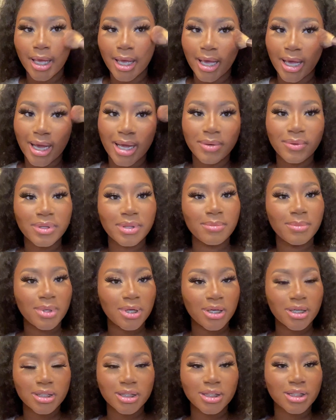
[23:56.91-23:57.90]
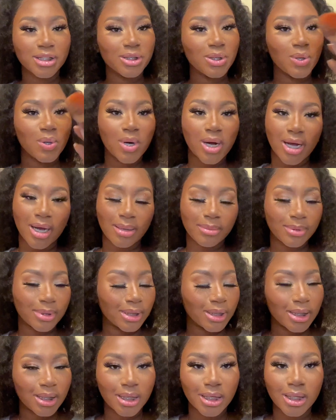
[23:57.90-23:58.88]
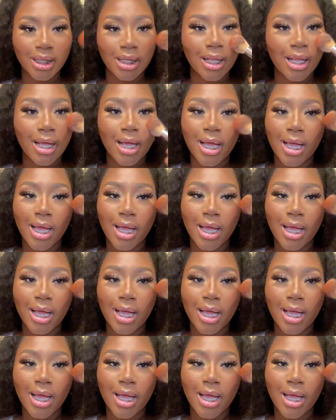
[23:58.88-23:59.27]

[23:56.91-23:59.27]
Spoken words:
And with blush, go ham, girl.